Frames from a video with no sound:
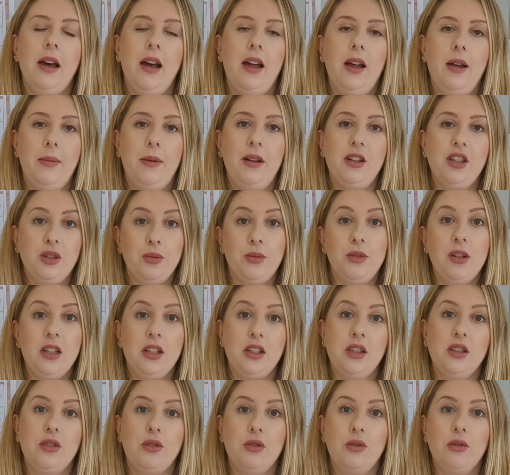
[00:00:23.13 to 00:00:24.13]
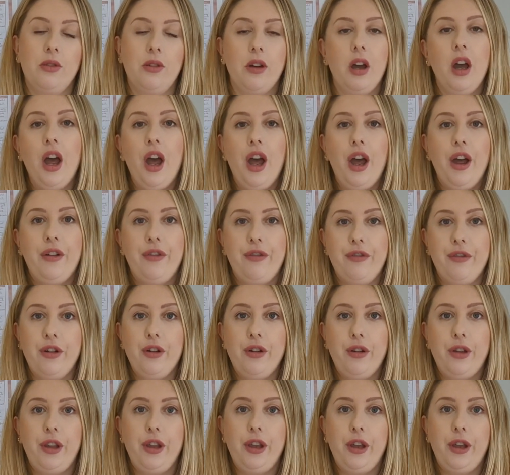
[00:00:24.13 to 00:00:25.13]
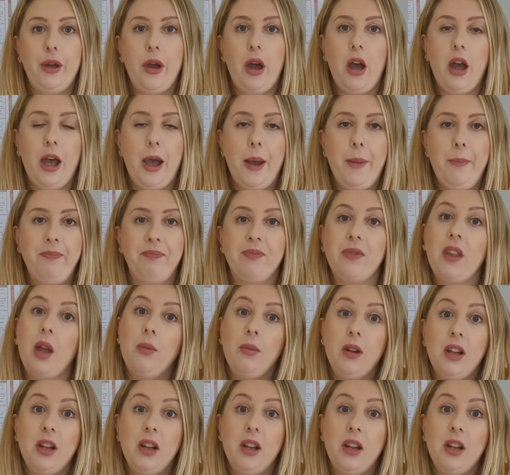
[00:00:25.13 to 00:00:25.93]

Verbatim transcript: Um, I just wanted to talk through you, um,